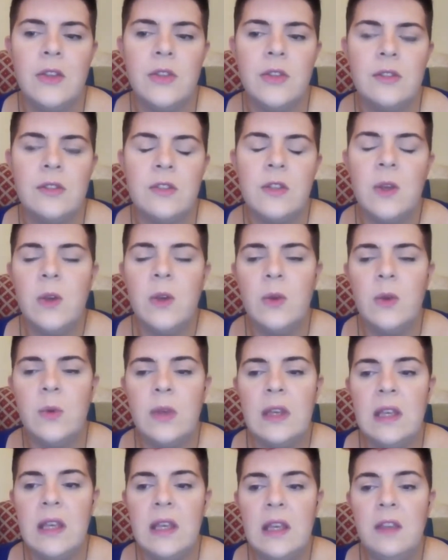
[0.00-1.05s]
So
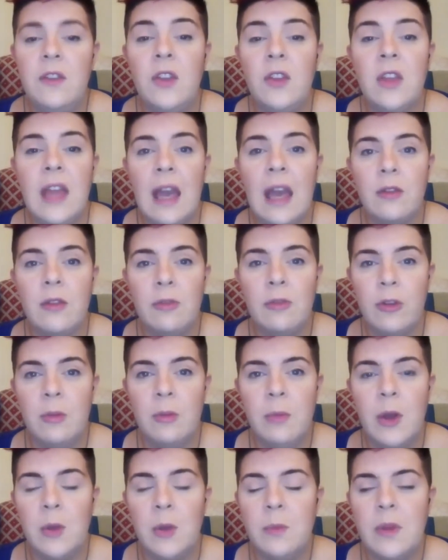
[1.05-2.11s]
if you can for a
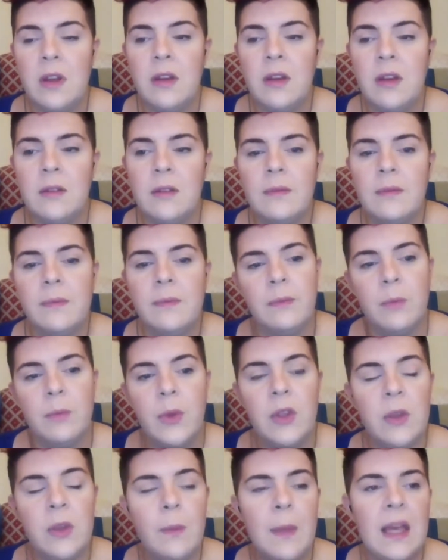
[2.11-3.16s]
moment,
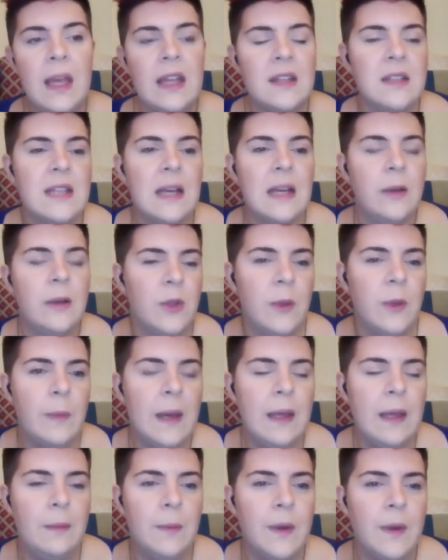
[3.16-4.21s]
put your pen down or your
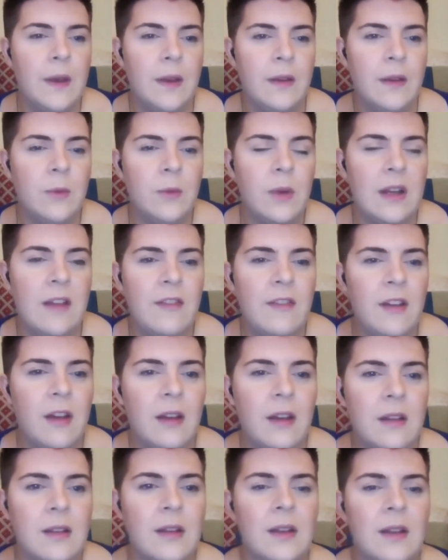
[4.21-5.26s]
paper, whatever. I
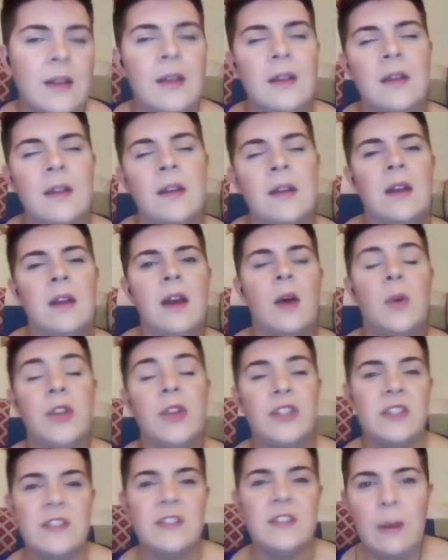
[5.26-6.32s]
want you
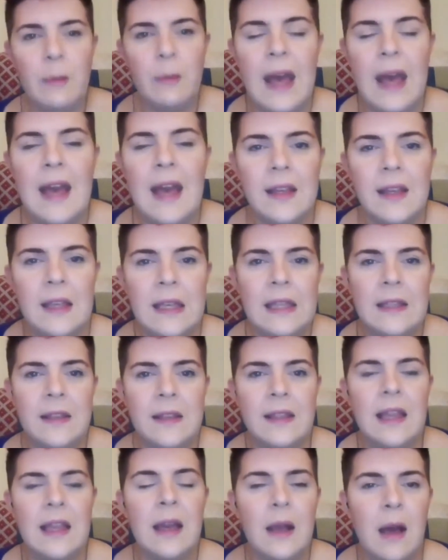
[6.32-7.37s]
to sit back,
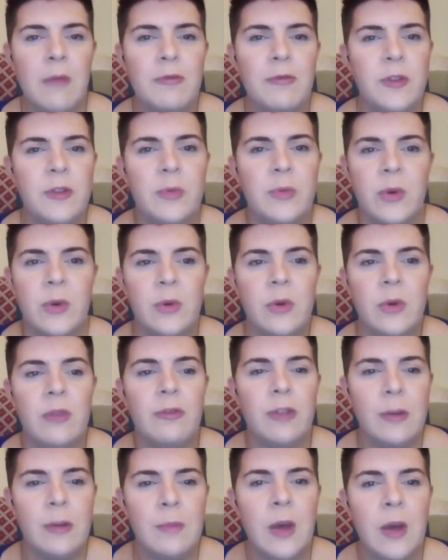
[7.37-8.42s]
get comfortable, and
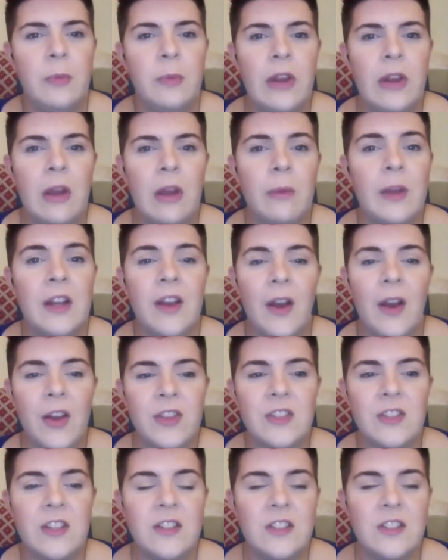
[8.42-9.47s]
for a moment, I'm going to
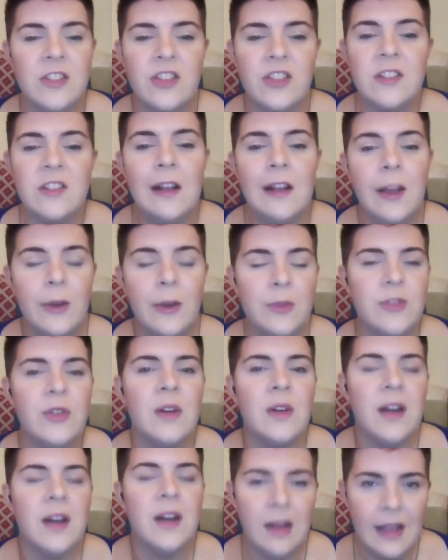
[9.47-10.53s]
ask you to just close
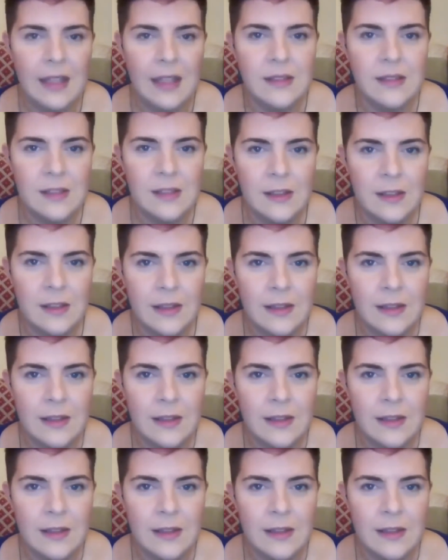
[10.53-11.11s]
your eyes.